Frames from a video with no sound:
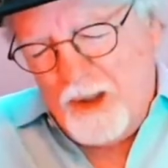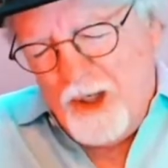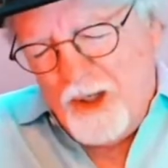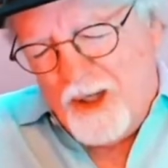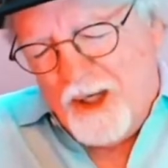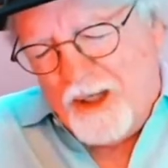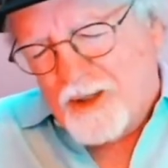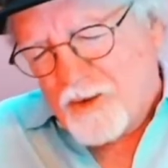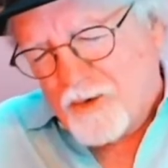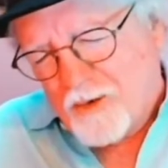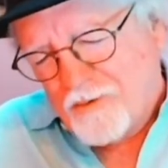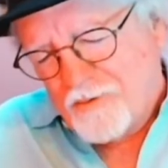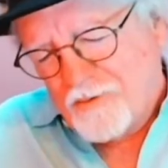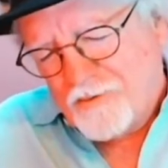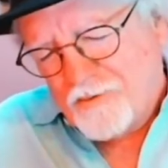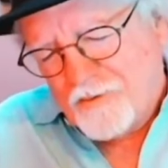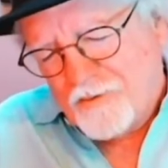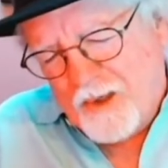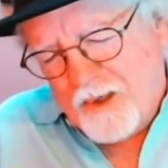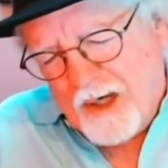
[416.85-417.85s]
Did they sort
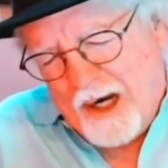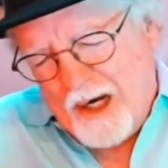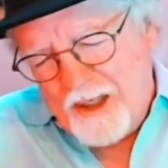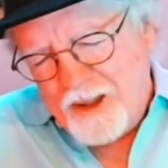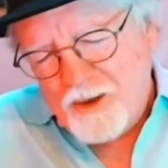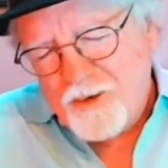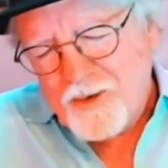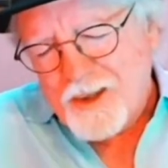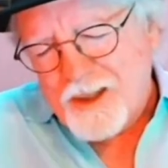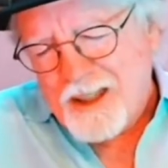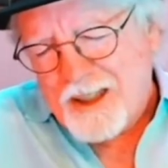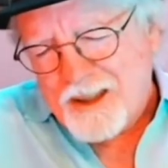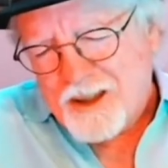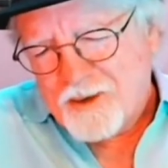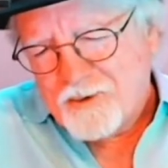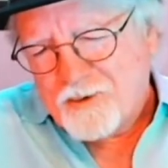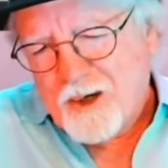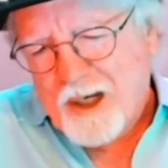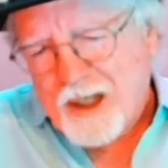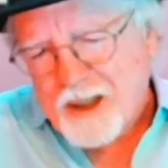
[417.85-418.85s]
of guide you in
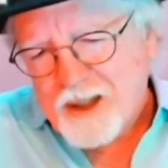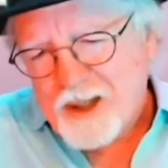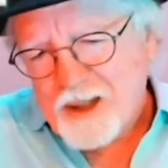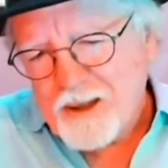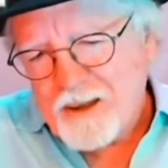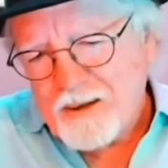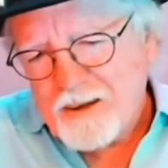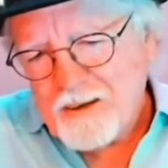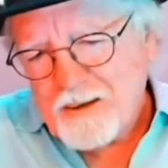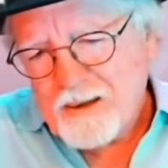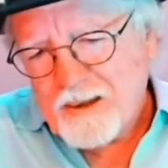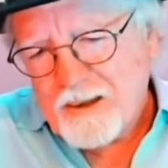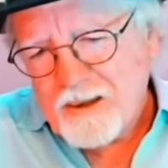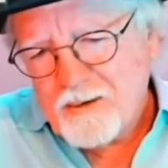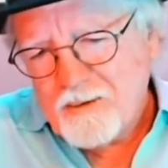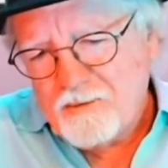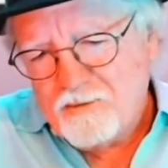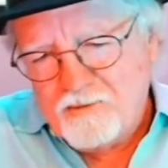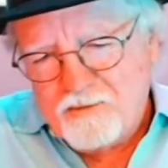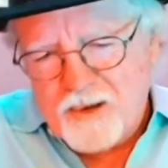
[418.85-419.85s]
that direction
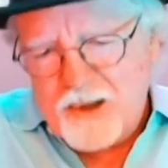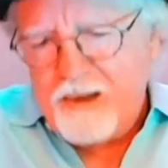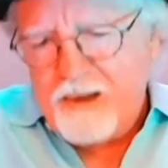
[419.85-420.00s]
to